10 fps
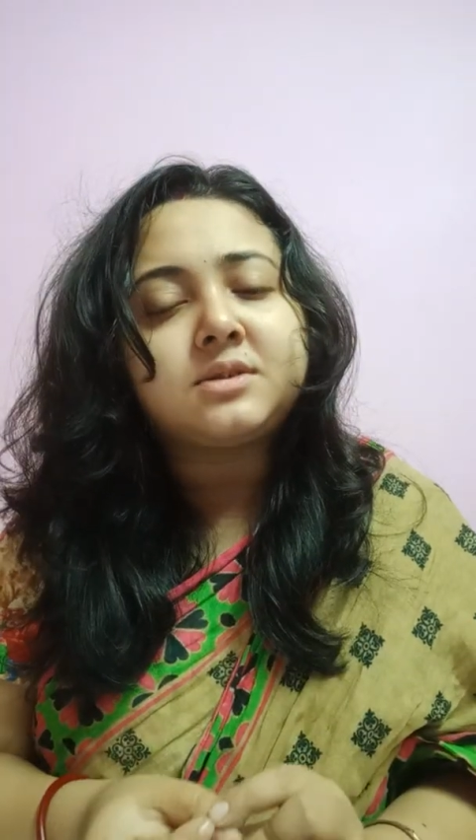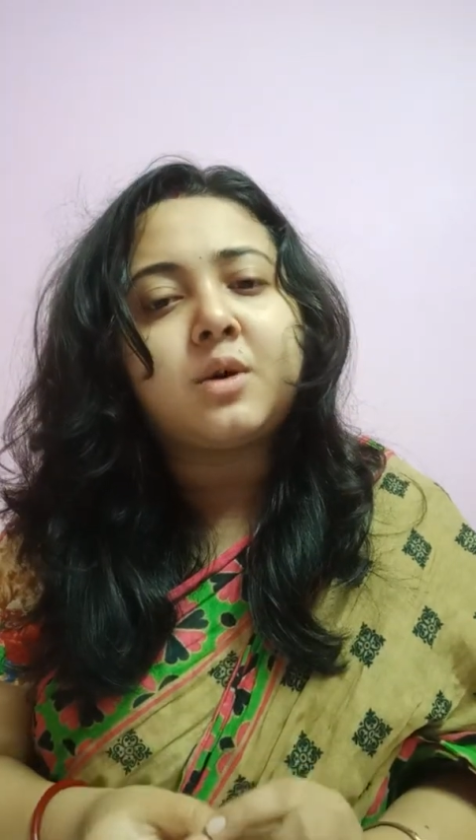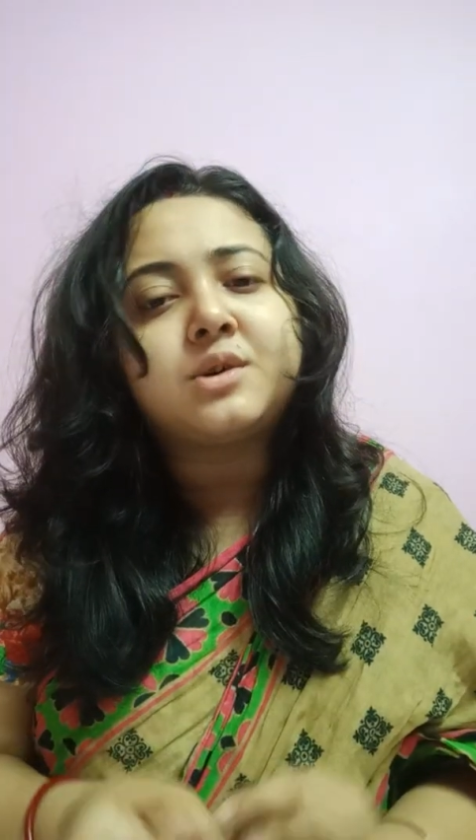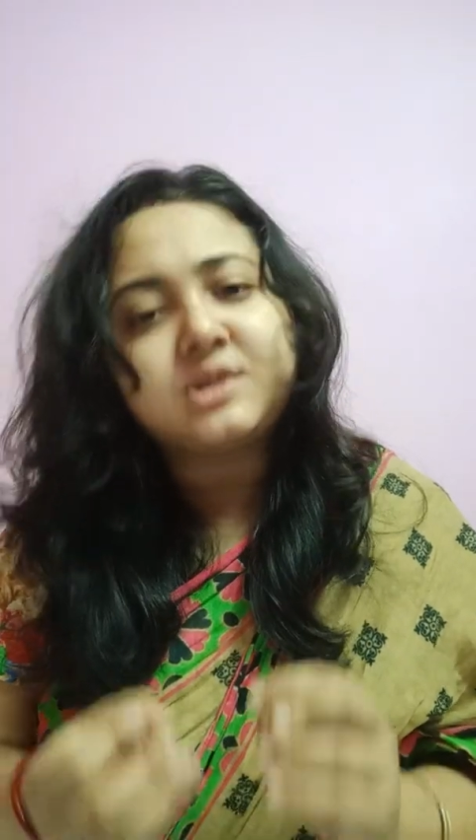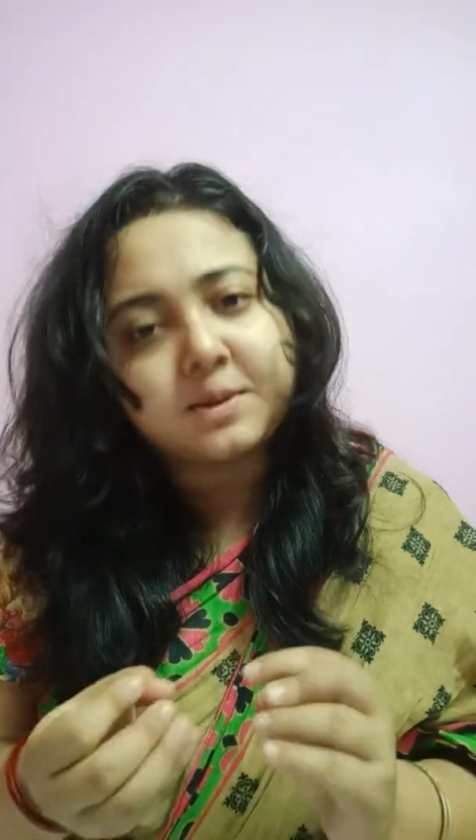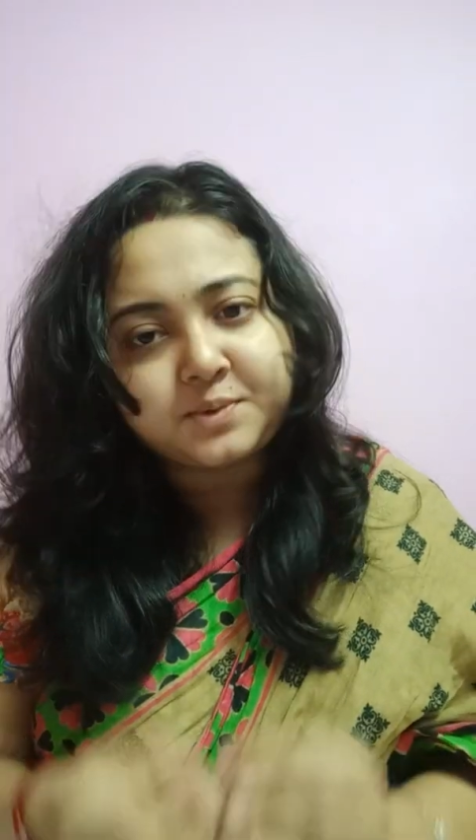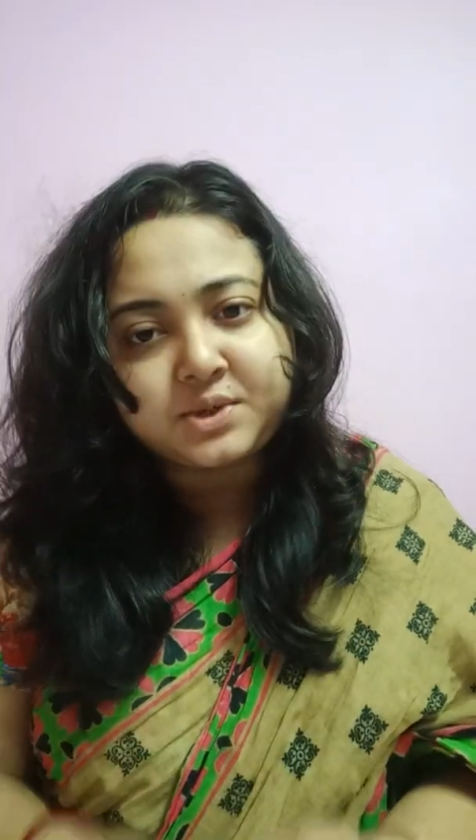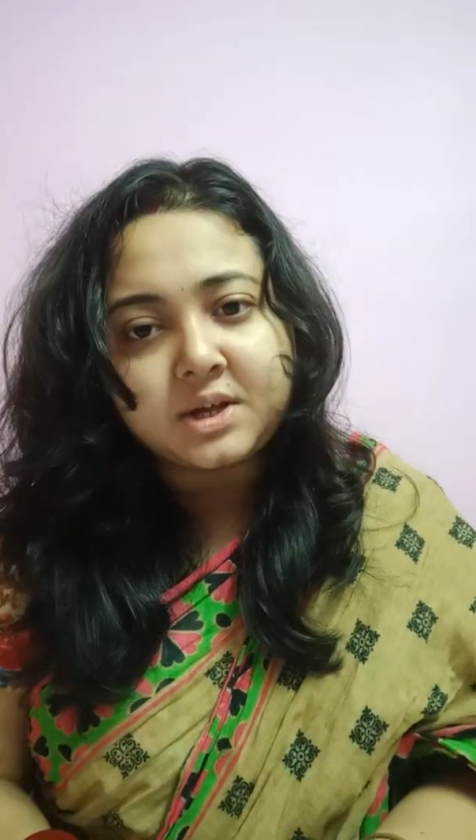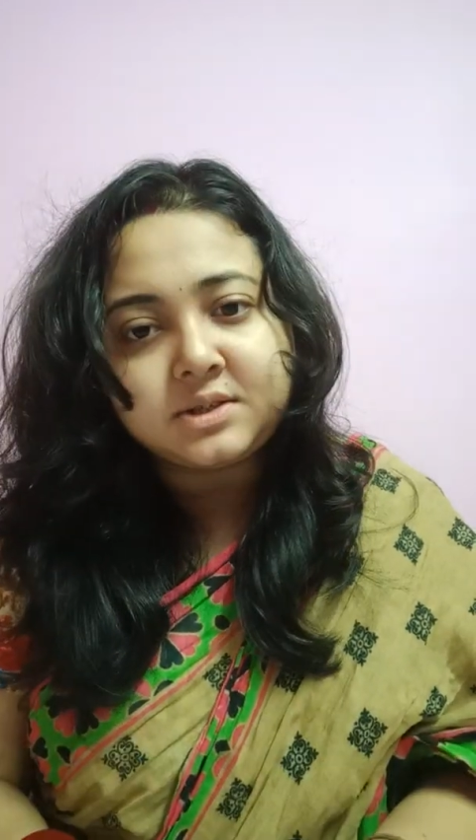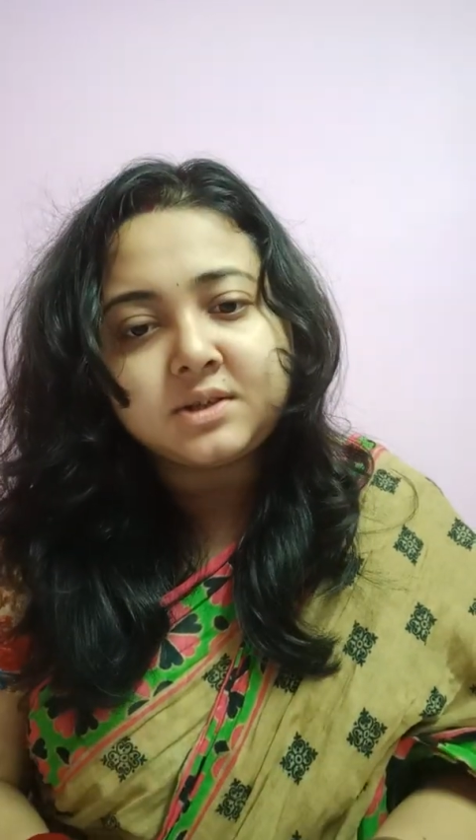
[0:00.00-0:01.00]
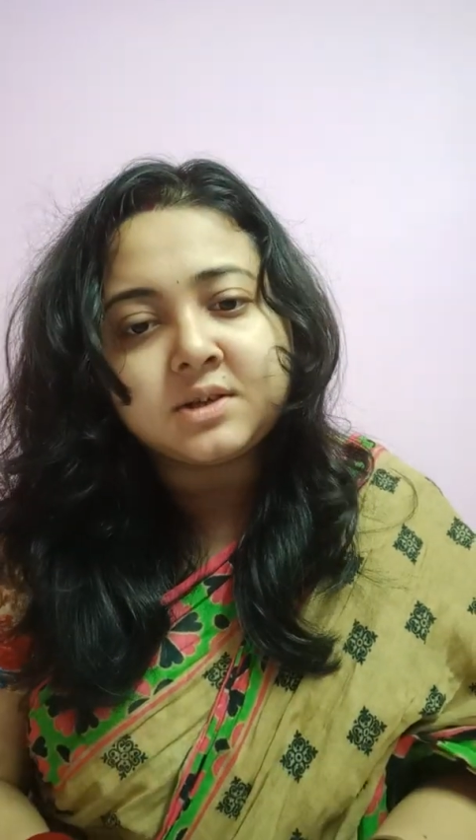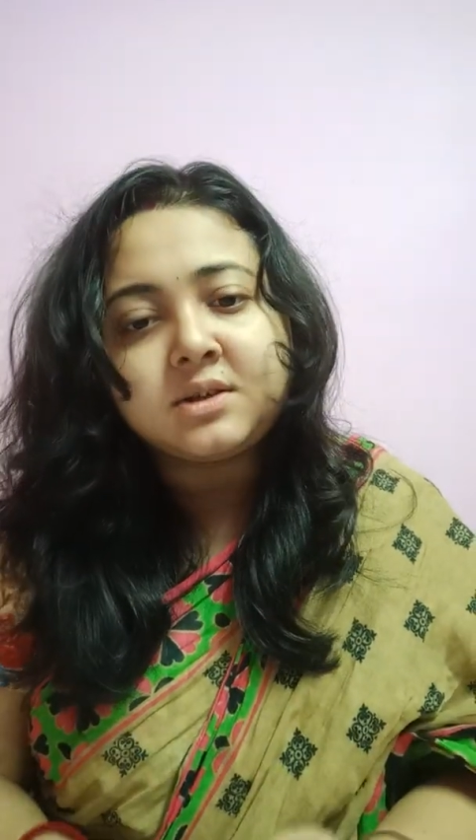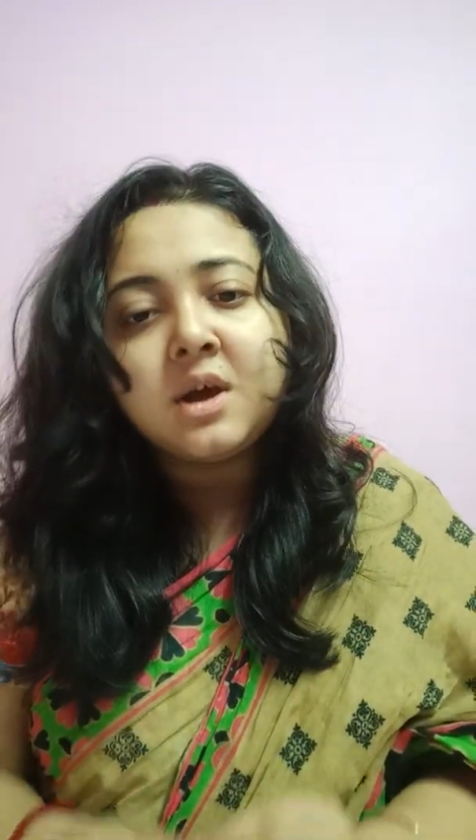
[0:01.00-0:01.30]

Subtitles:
or substances